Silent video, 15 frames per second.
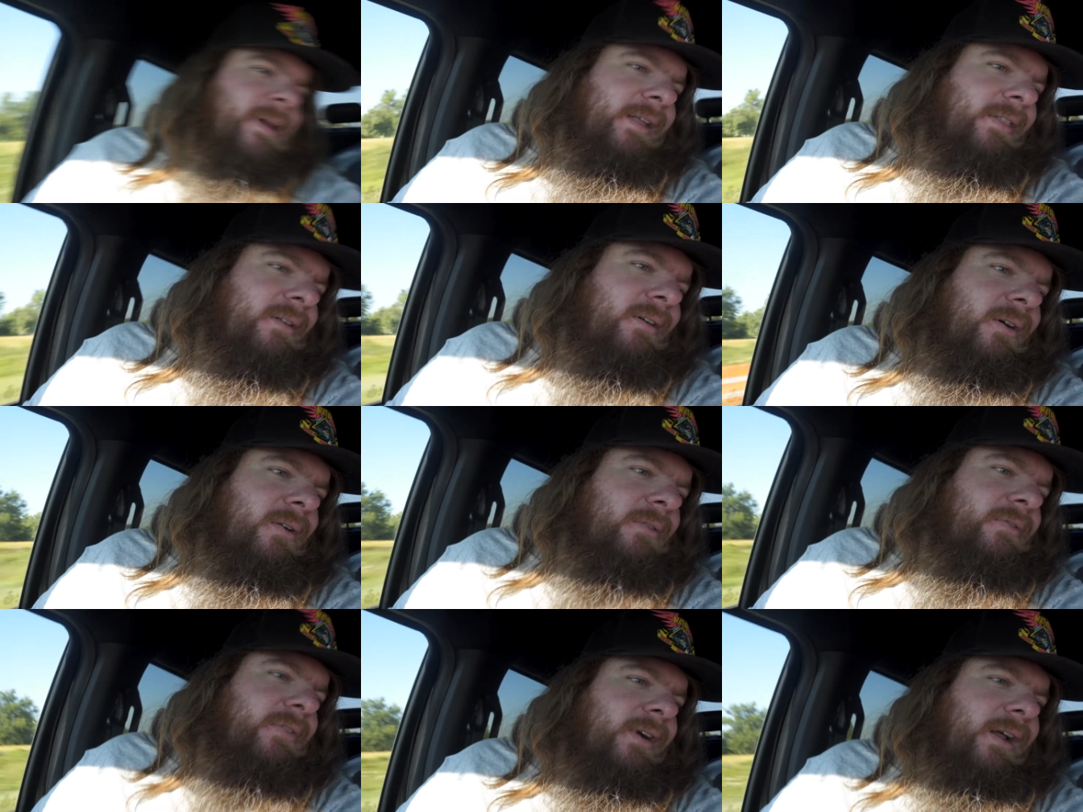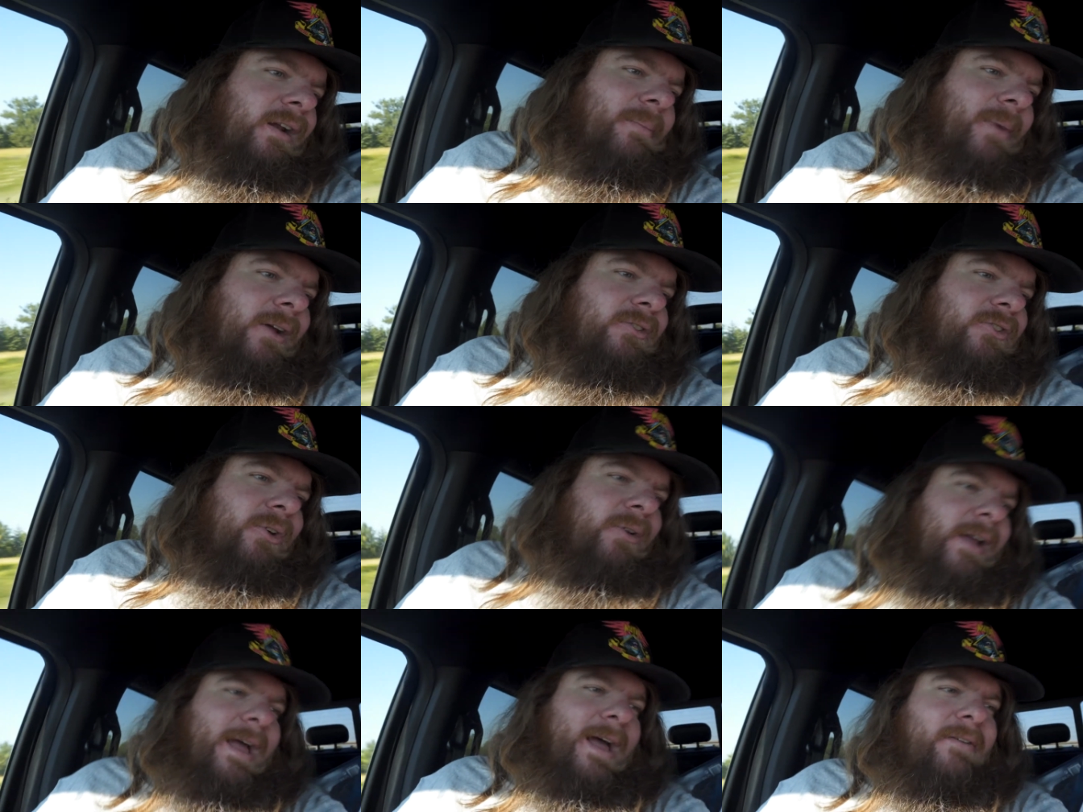been on the road for about
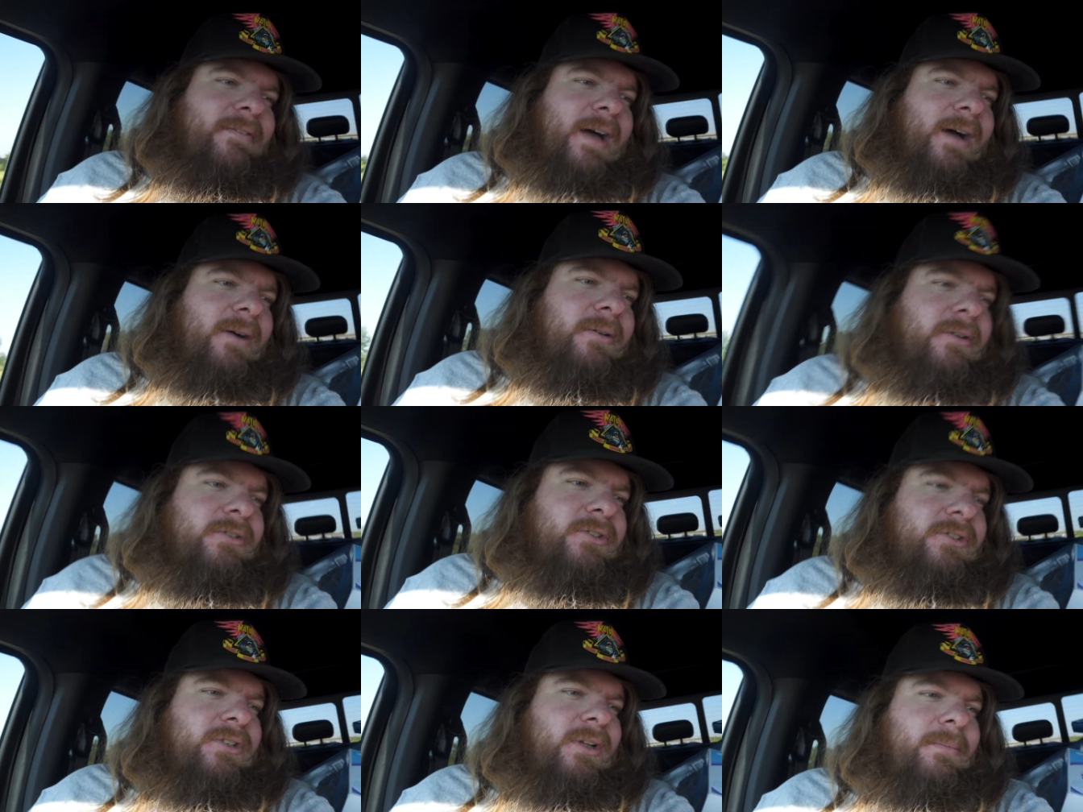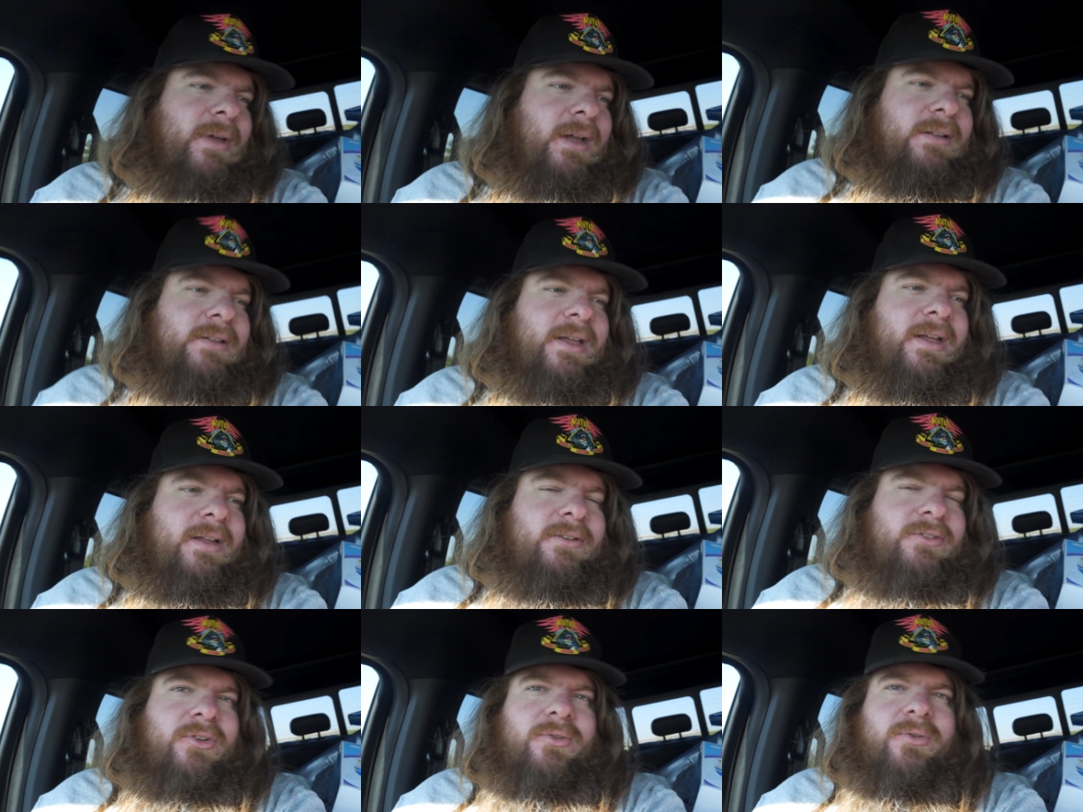2.5 hours or something like
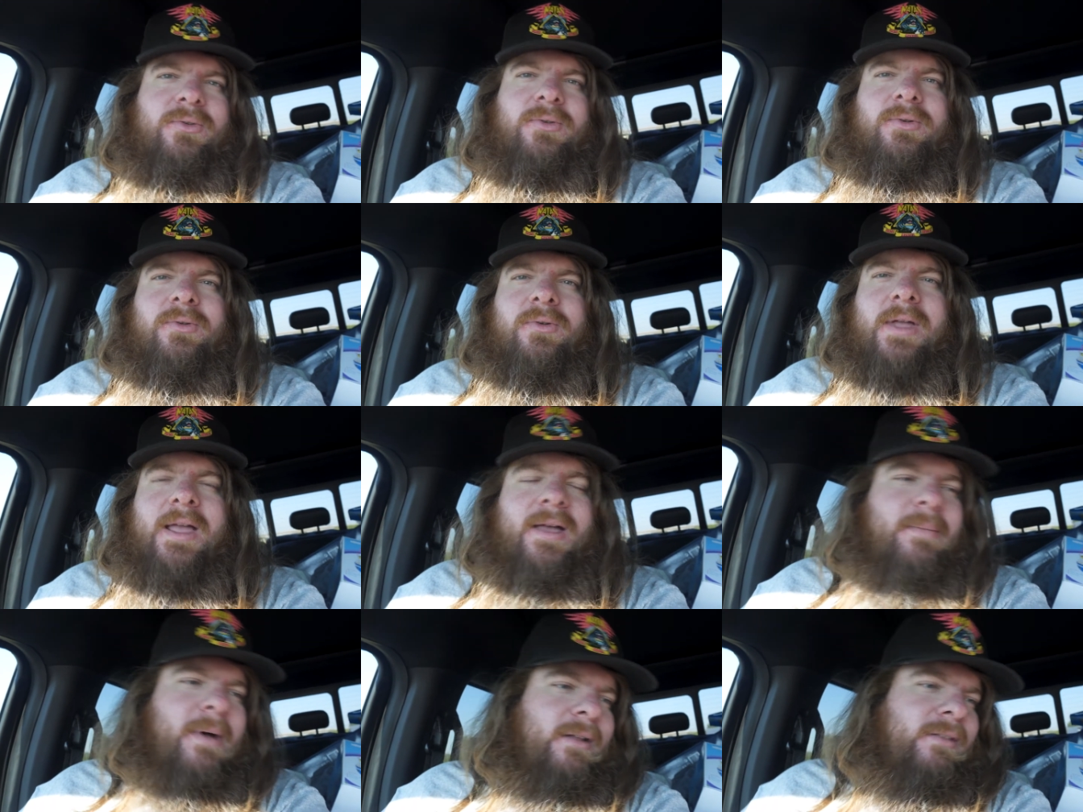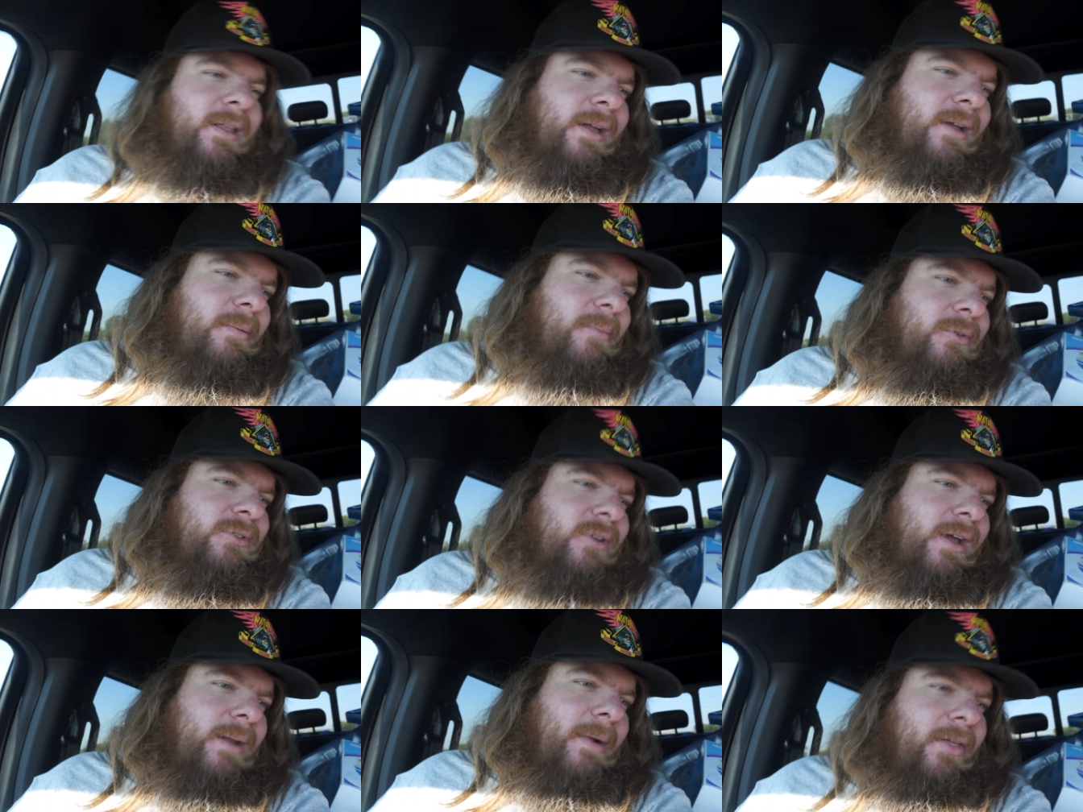that. Yeah, about that. We've
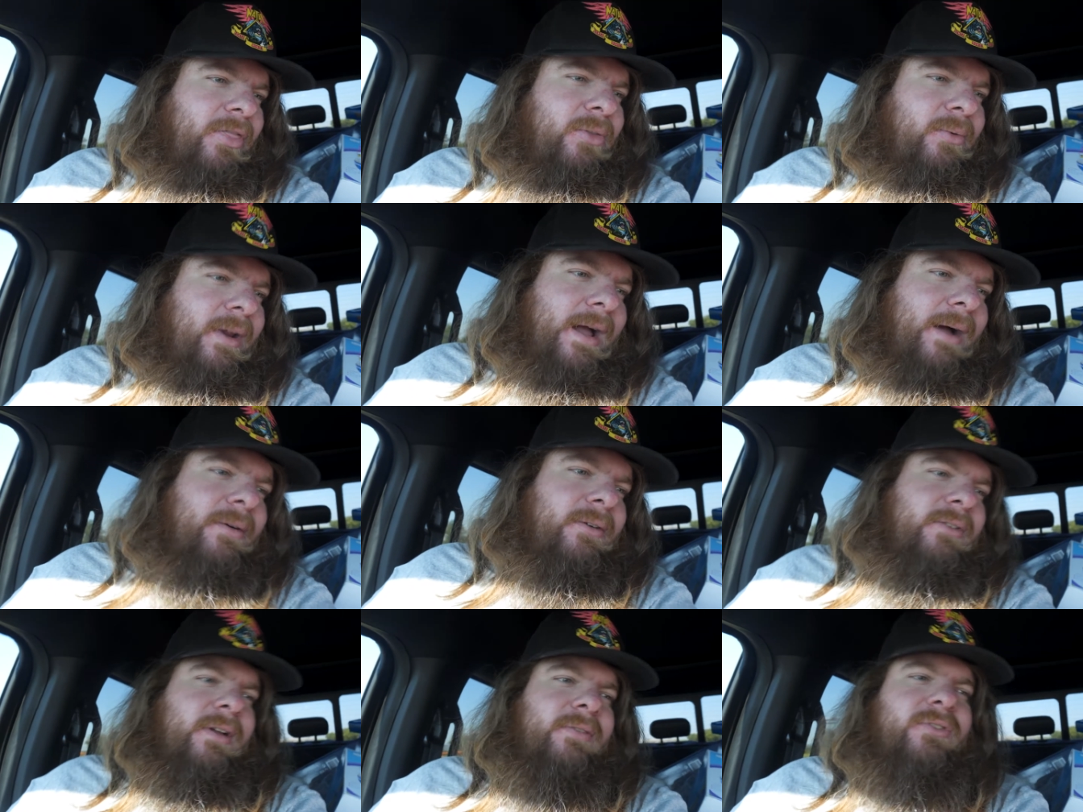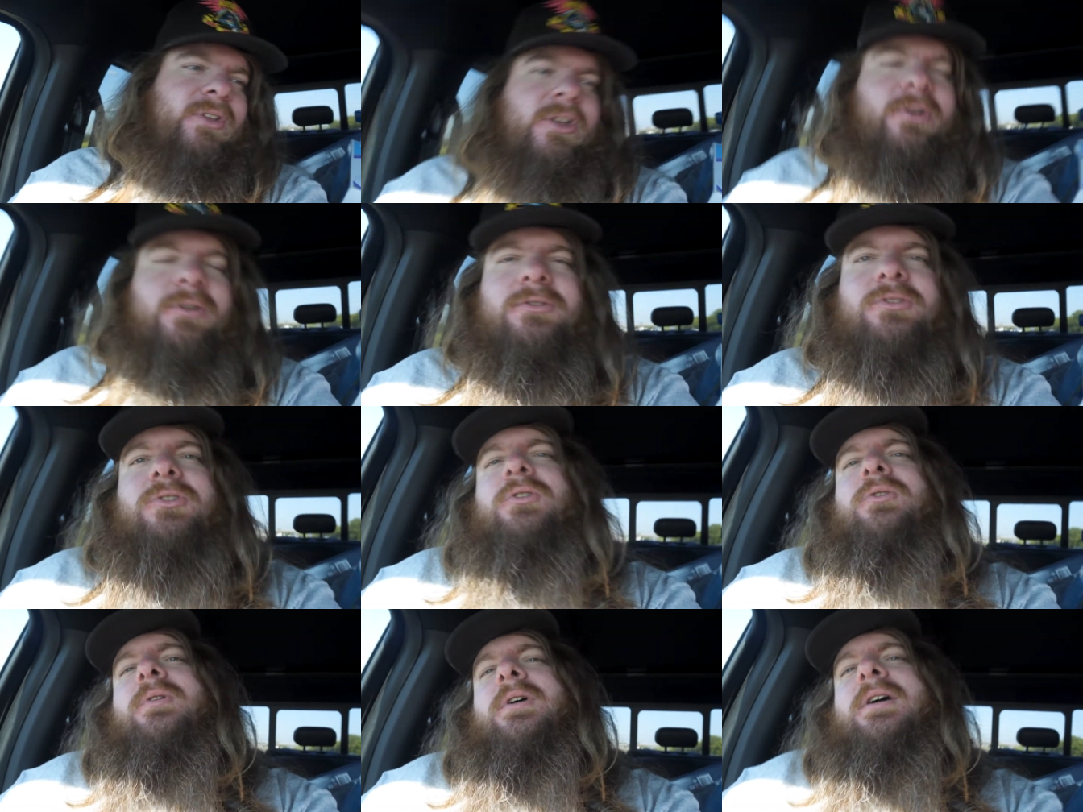still got about 3 hours left to go
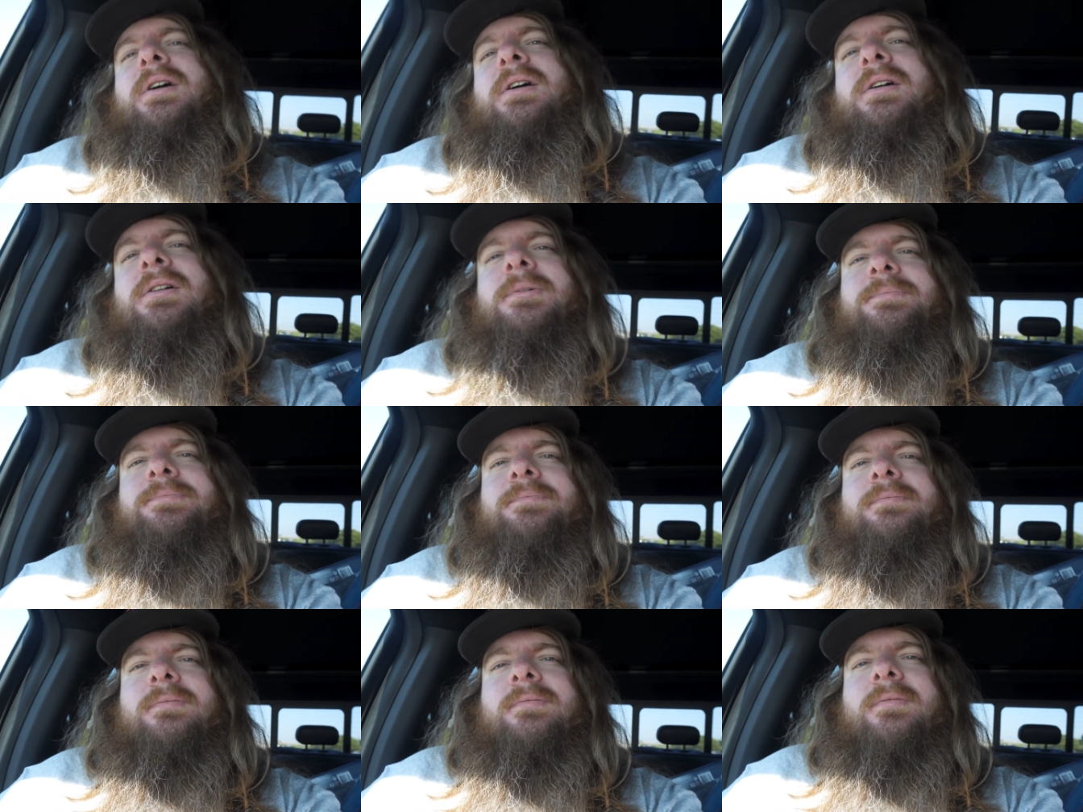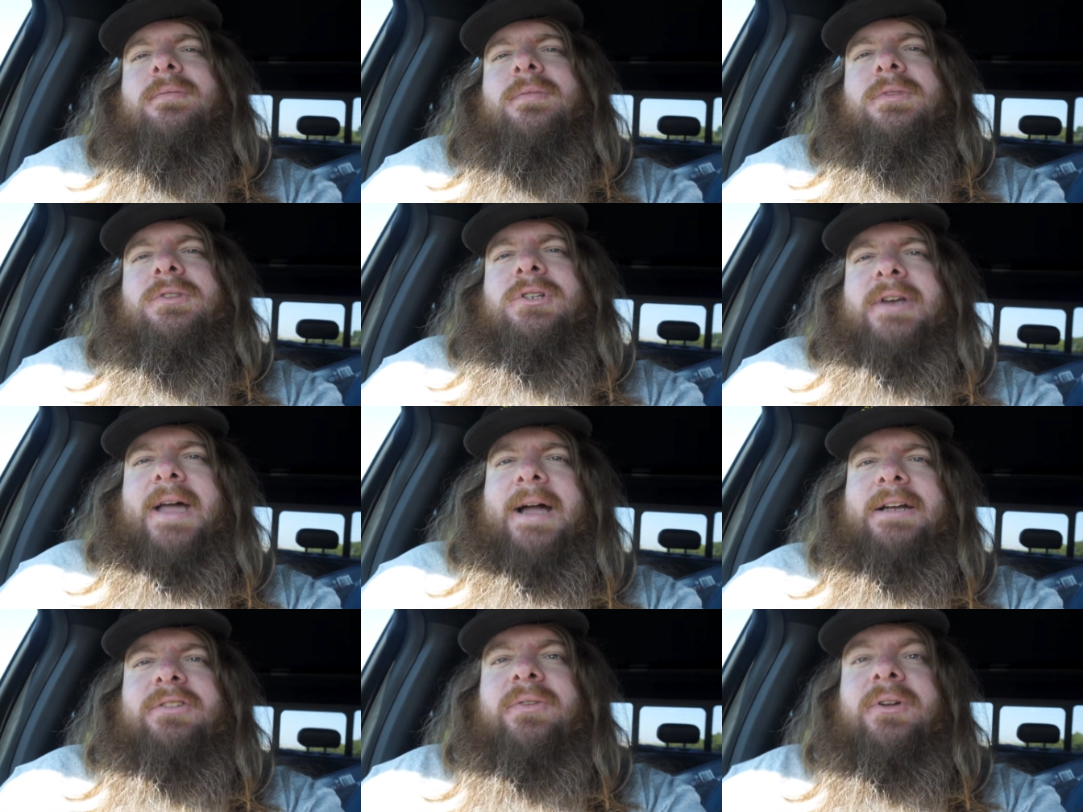to
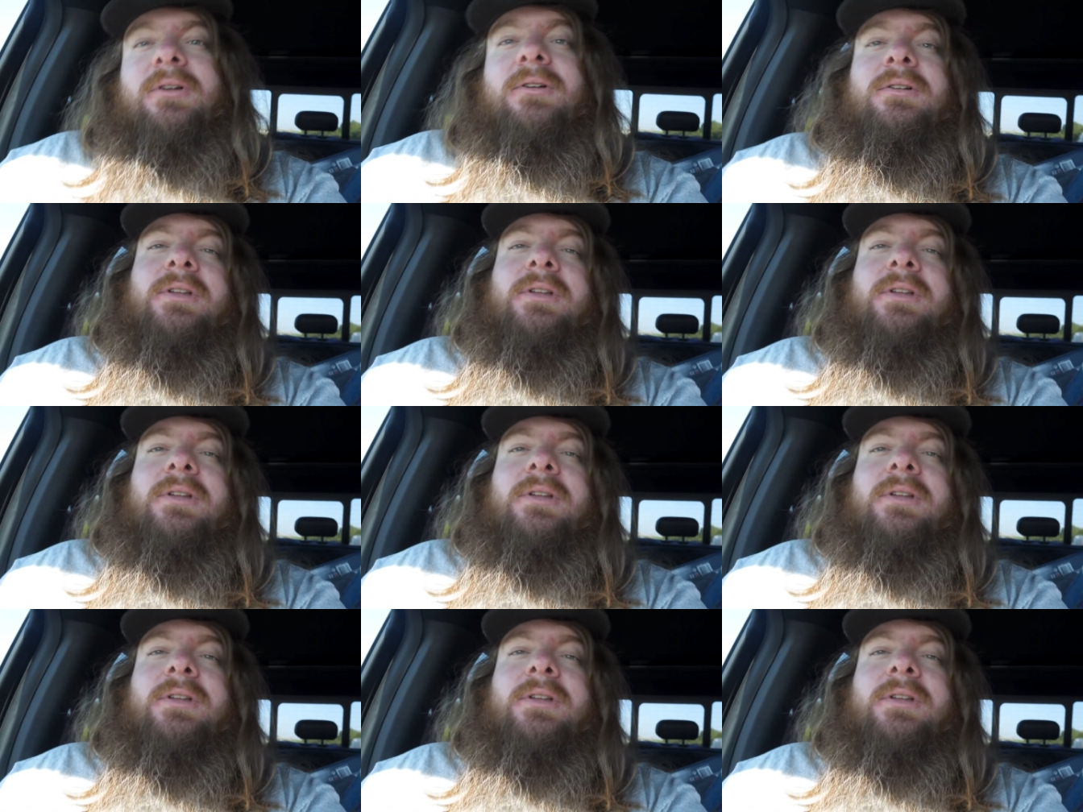Nashville,